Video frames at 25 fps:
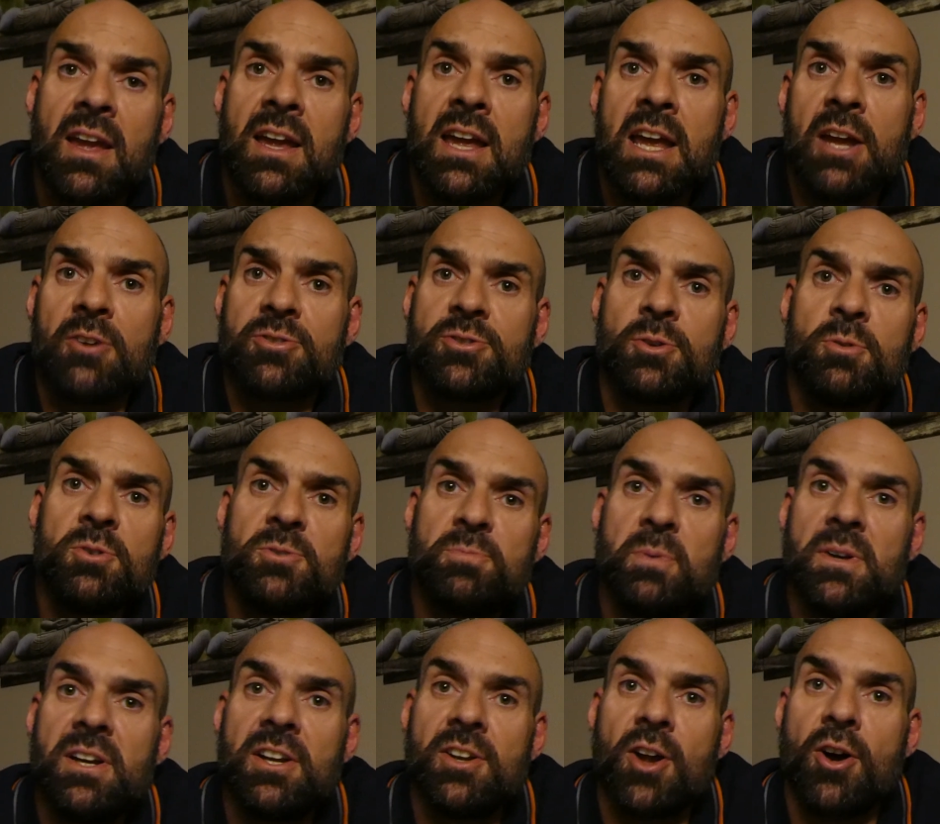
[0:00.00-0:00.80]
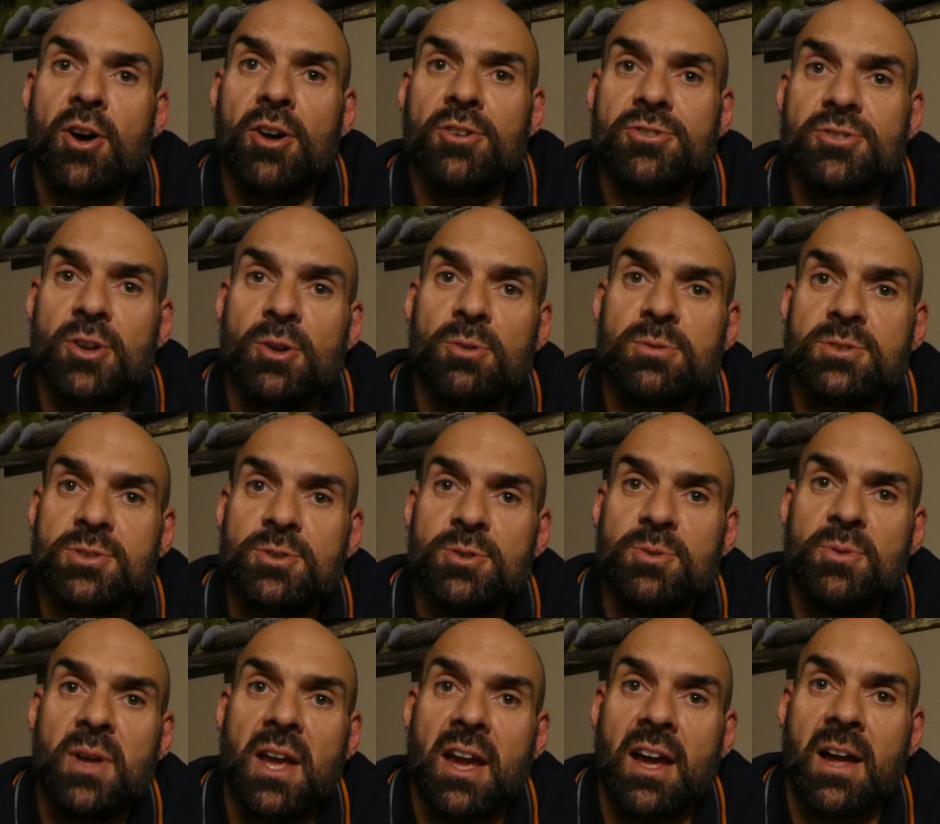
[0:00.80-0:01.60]
if someone's been an arsehole
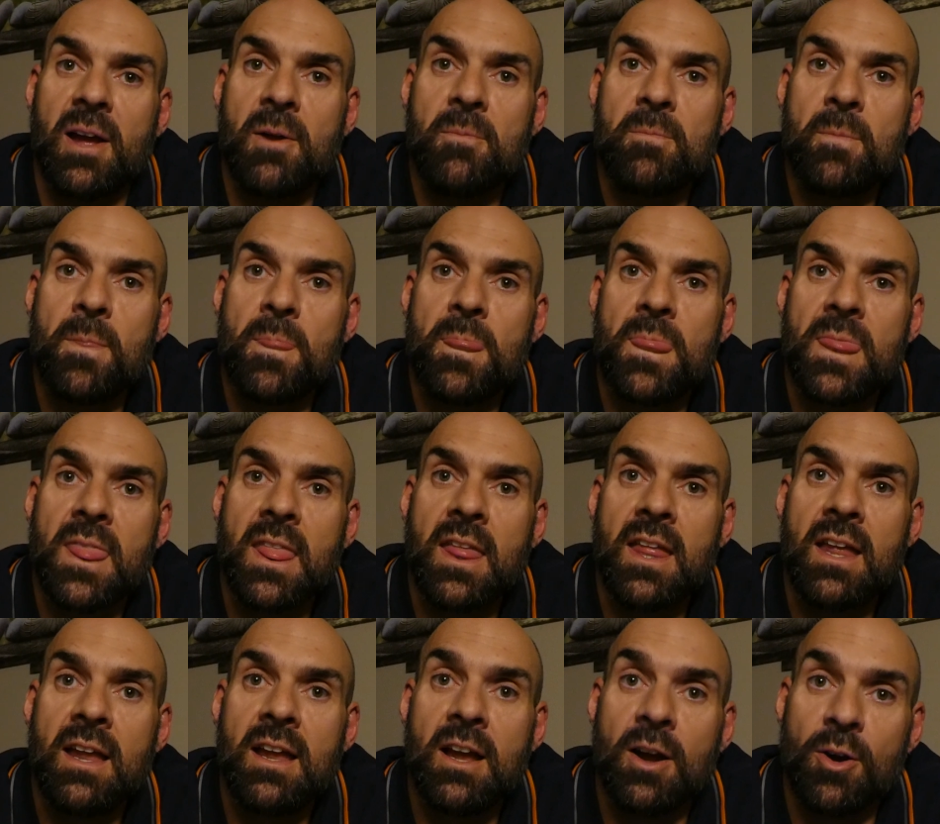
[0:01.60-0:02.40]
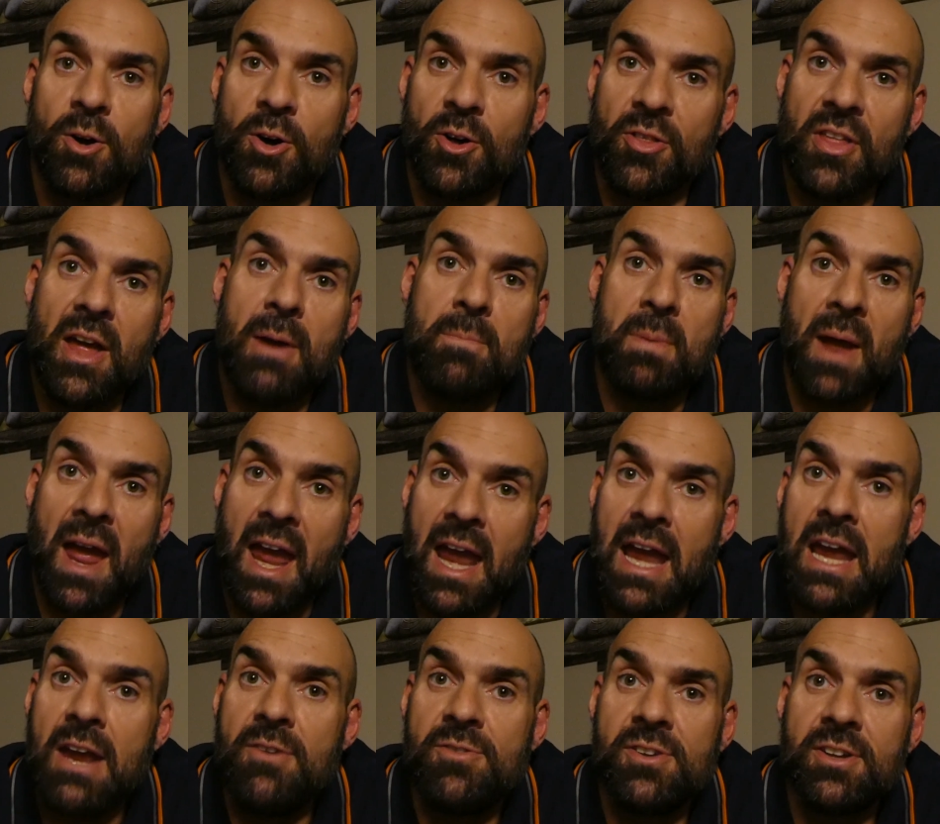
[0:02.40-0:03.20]
to you, or their
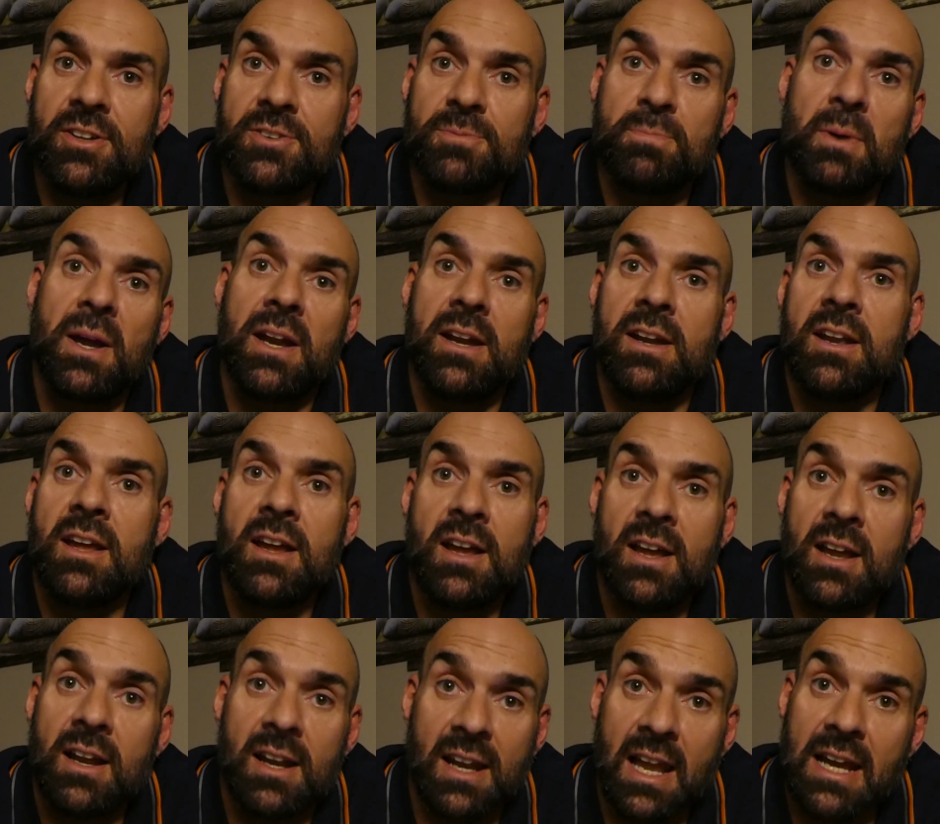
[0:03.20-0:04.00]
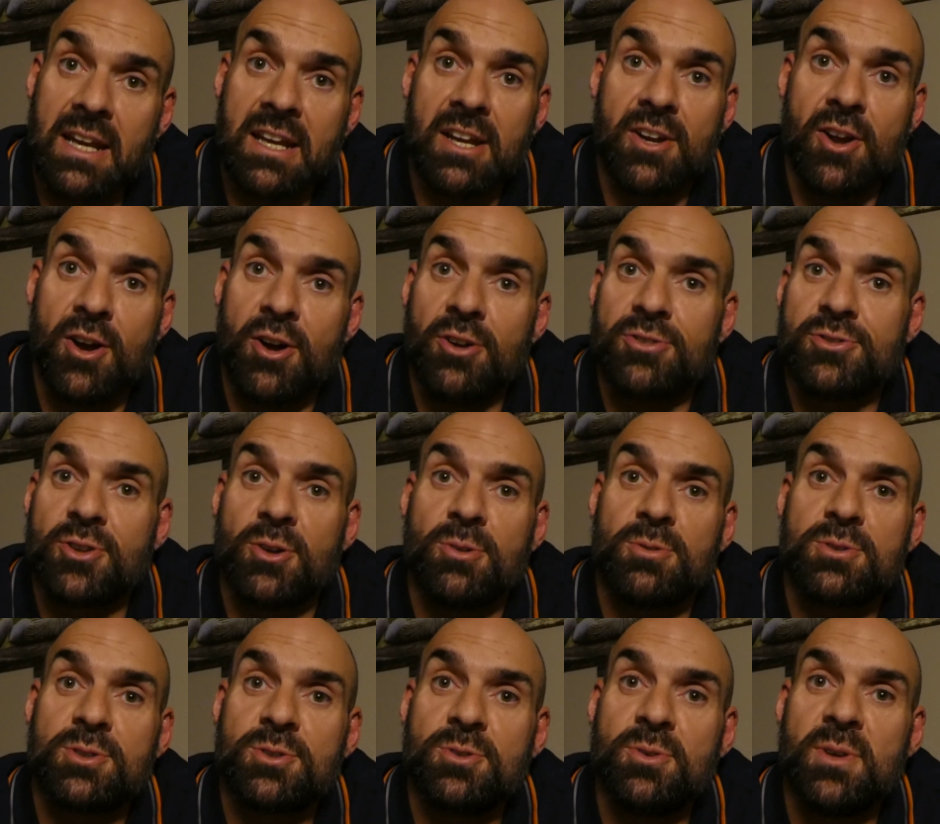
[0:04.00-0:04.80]
behaviour's been like an
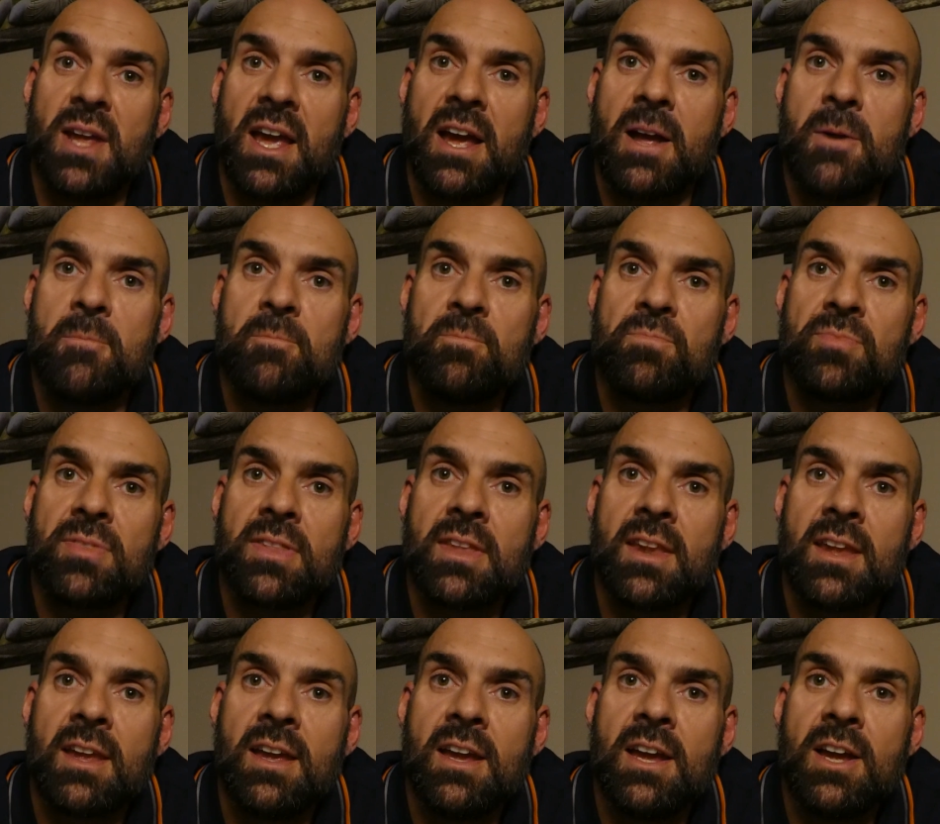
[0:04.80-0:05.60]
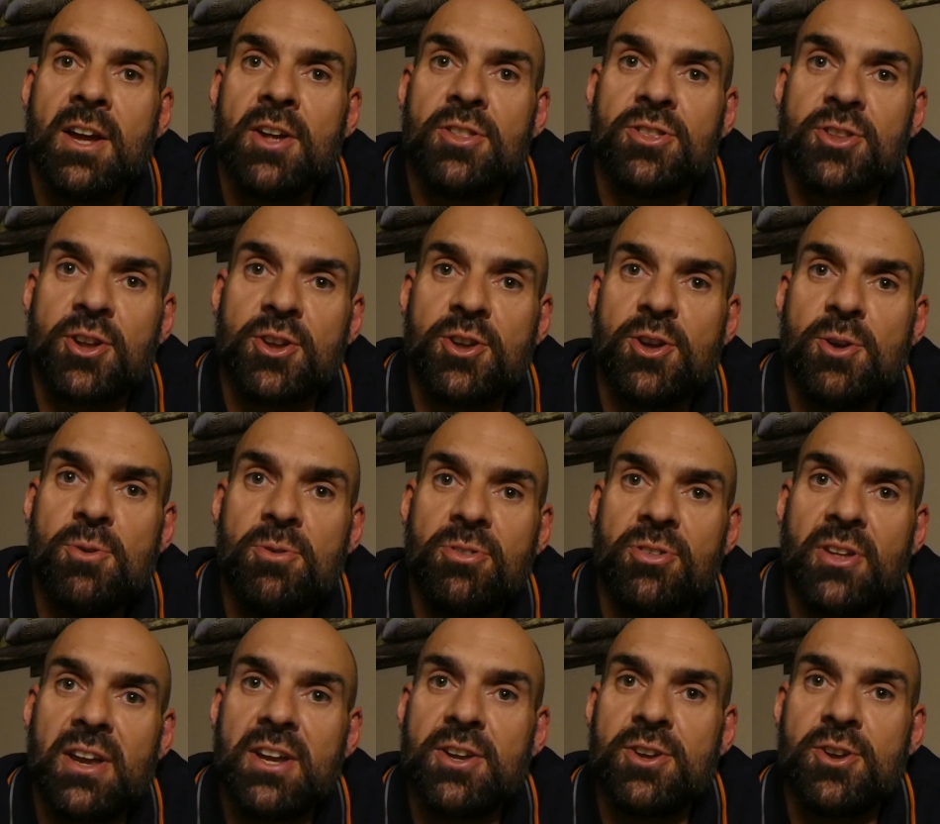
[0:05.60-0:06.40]
arsehole to you, do you
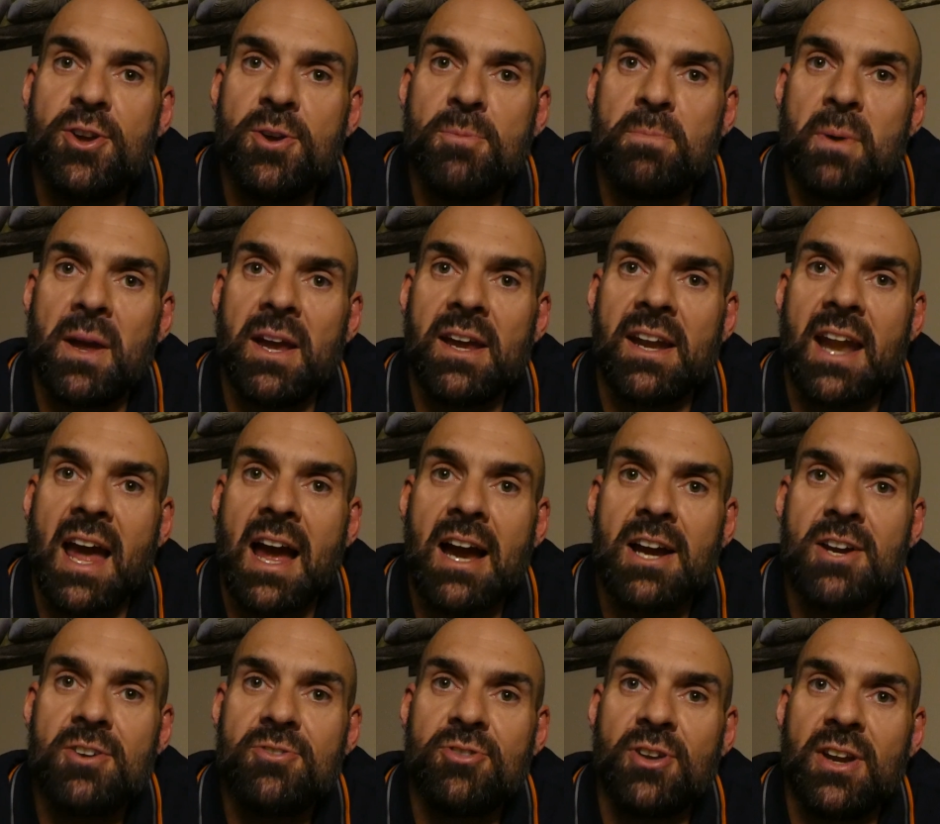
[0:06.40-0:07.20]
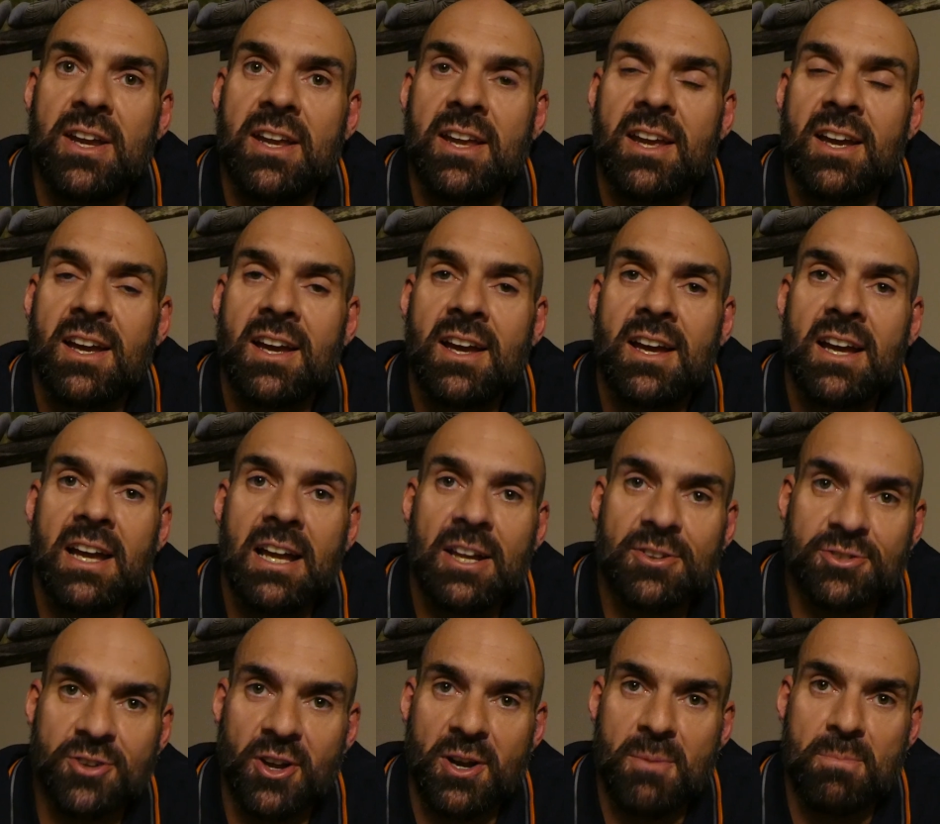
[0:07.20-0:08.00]
think you being angry
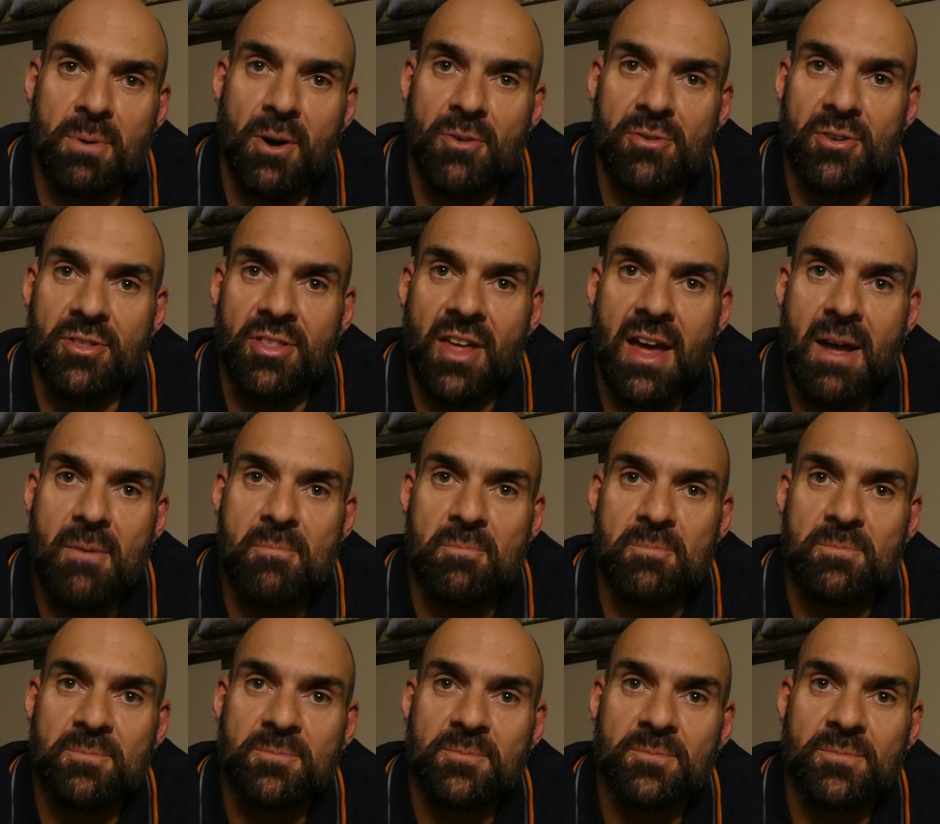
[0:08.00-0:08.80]
is going to bother them?